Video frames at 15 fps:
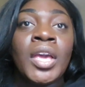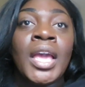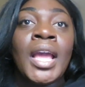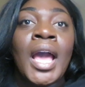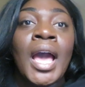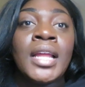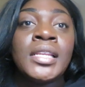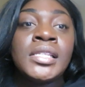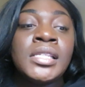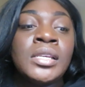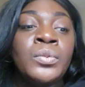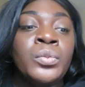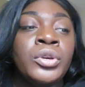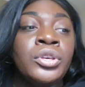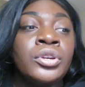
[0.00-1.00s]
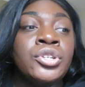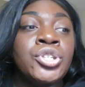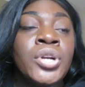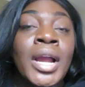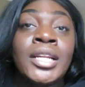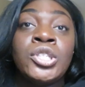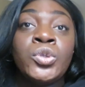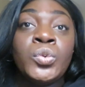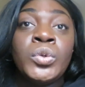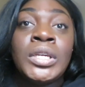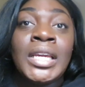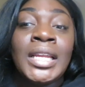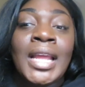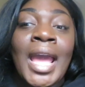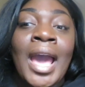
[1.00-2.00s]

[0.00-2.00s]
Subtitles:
And honestly, when you're trying to get